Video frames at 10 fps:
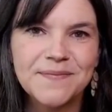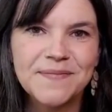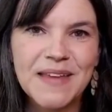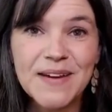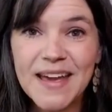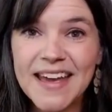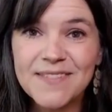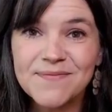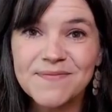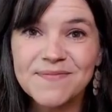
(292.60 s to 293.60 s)
Okay,
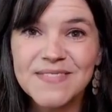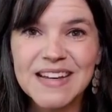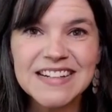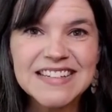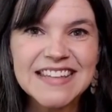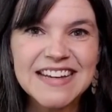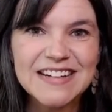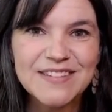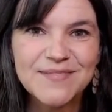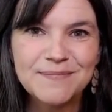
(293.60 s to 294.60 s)
talk to you
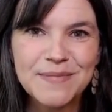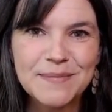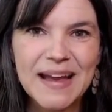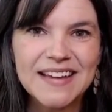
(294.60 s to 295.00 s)
later. Bye-bye.